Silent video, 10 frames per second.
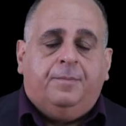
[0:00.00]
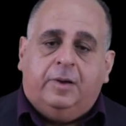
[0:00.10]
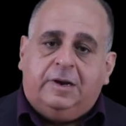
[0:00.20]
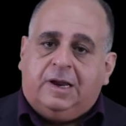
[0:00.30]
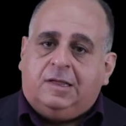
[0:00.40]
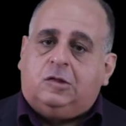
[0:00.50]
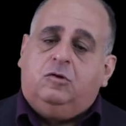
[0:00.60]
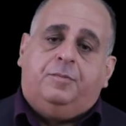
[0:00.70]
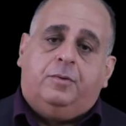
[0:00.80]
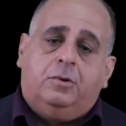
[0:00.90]
Bernadette
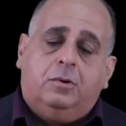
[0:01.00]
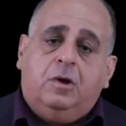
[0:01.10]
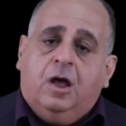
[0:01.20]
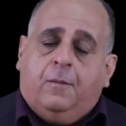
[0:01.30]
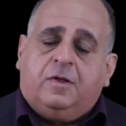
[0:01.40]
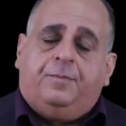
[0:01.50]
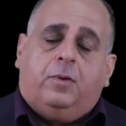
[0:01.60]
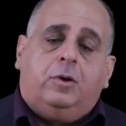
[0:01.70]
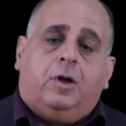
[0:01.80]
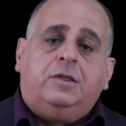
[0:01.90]
Soubirous was
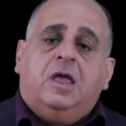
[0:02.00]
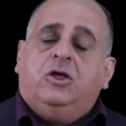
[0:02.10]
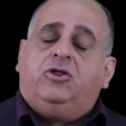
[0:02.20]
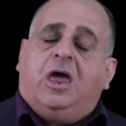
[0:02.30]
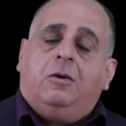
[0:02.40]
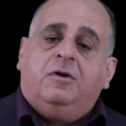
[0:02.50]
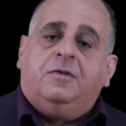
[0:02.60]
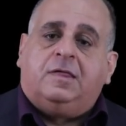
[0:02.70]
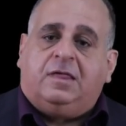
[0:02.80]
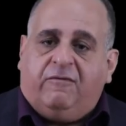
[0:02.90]
born on January the
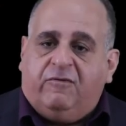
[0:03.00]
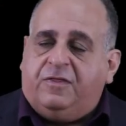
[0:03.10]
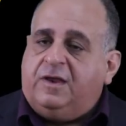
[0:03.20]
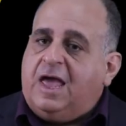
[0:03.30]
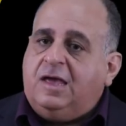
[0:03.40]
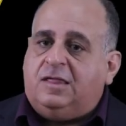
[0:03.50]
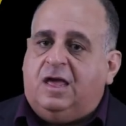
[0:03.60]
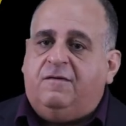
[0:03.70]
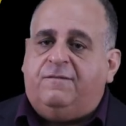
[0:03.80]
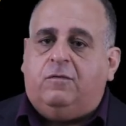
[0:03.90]
7th in
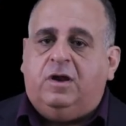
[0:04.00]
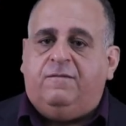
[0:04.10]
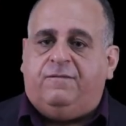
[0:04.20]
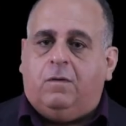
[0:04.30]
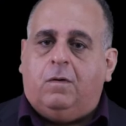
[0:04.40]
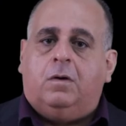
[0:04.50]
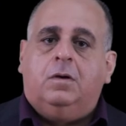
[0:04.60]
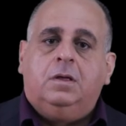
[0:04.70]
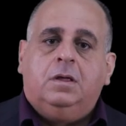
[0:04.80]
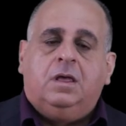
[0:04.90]
1844
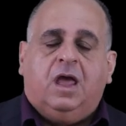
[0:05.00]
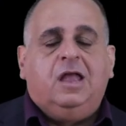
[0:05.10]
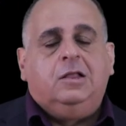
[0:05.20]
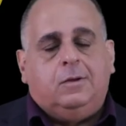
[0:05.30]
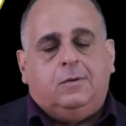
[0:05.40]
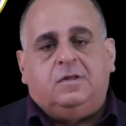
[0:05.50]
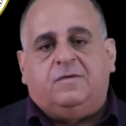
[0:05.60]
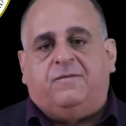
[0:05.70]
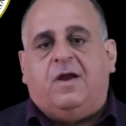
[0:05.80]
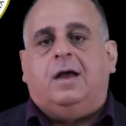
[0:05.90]
in Lourdes,
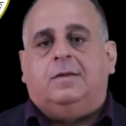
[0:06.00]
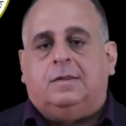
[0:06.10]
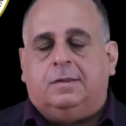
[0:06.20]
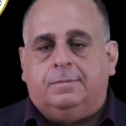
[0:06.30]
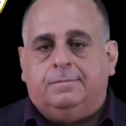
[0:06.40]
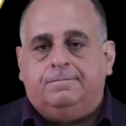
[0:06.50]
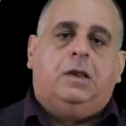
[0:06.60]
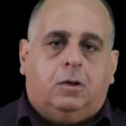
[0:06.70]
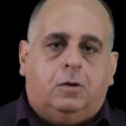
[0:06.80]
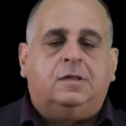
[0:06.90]
France.
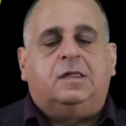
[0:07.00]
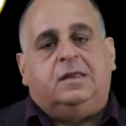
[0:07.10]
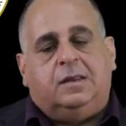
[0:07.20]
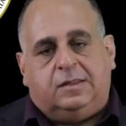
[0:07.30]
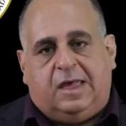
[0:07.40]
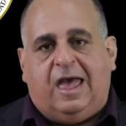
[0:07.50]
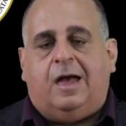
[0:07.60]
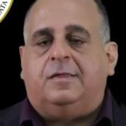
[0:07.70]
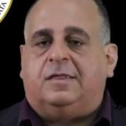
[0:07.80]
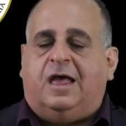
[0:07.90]
Lourdes is in a town